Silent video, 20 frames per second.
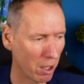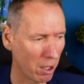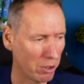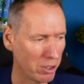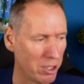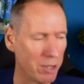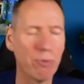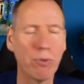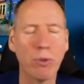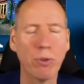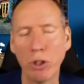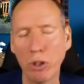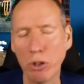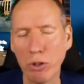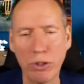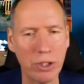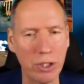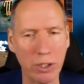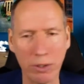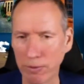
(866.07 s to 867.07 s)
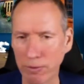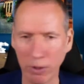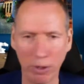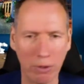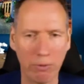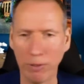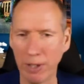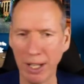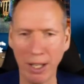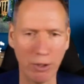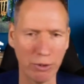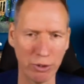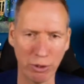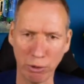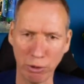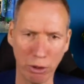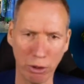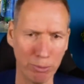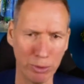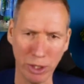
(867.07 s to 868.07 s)
different uses for, for
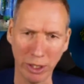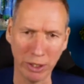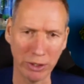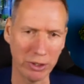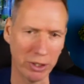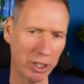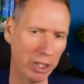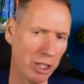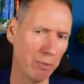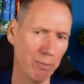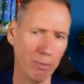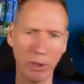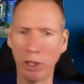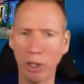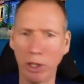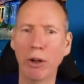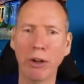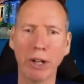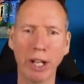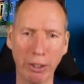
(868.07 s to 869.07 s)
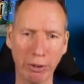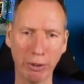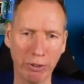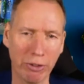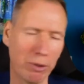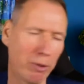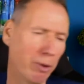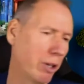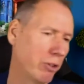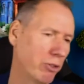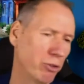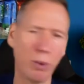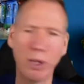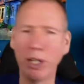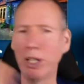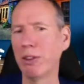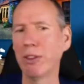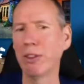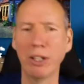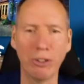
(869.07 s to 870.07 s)
household objects. So they give them a coat hanger and say, right,
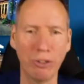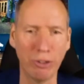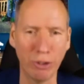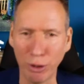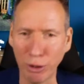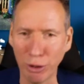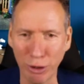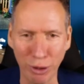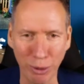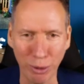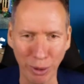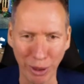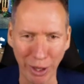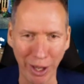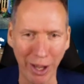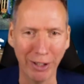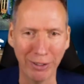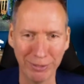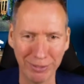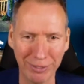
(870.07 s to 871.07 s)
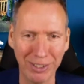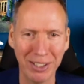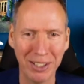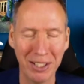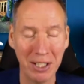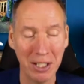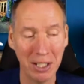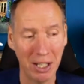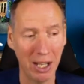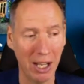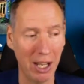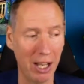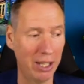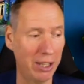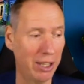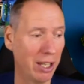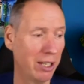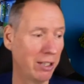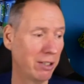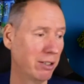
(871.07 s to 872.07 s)
twenty things you could do with that, and
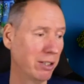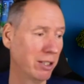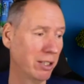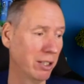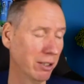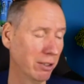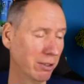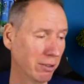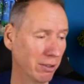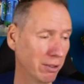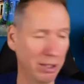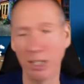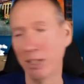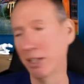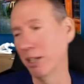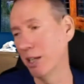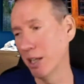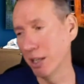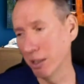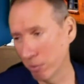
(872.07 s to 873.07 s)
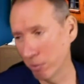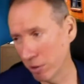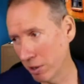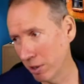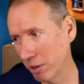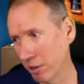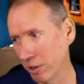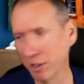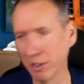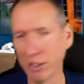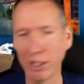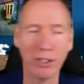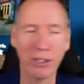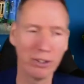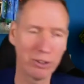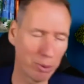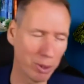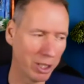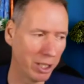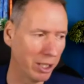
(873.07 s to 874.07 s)
then you know, then another one, and another
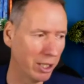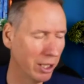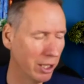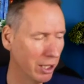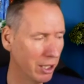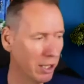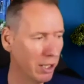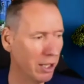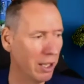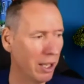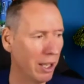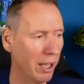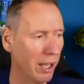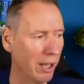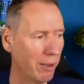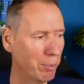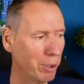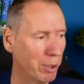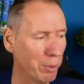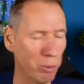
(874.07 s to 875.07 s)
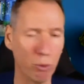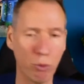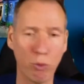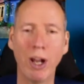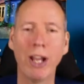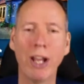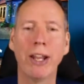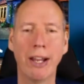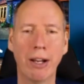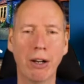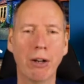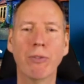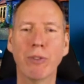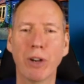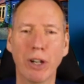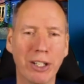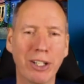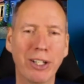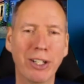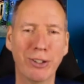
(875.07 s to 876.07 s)
twenty. And people ran out of
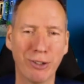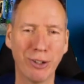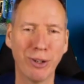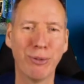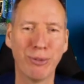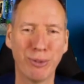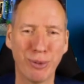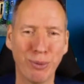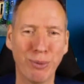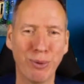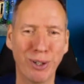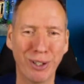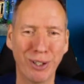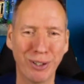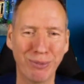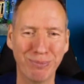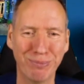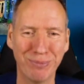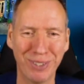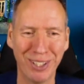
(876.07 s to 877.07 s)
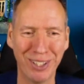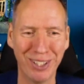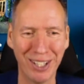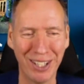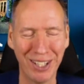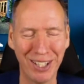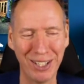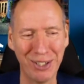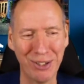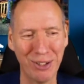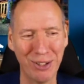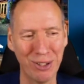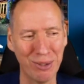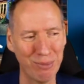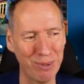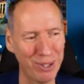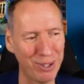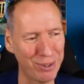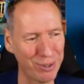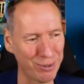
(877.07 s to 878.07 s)
ideas after a while. And then they got them
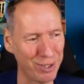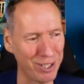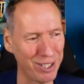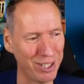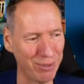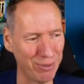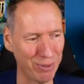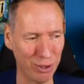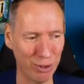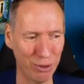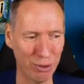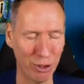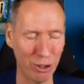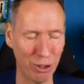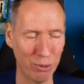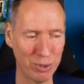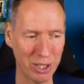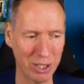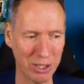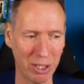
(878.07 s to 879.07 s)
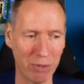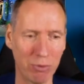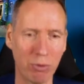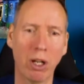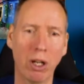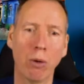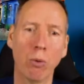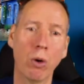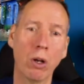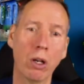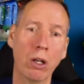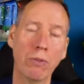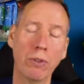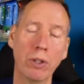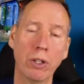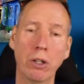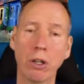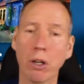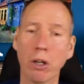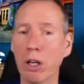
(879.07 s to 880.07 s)
in three different groups. They said, right, one of
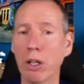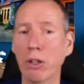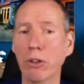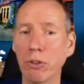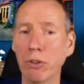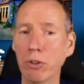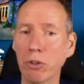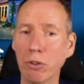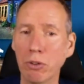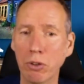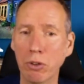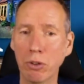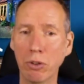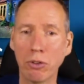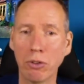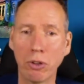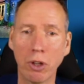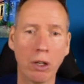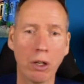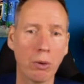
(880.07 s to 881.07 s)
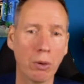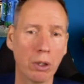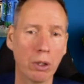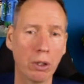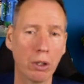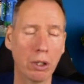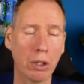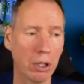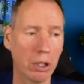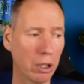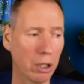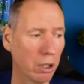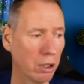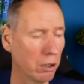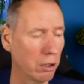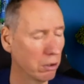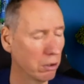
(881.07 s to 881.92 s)
you guys just go and uh,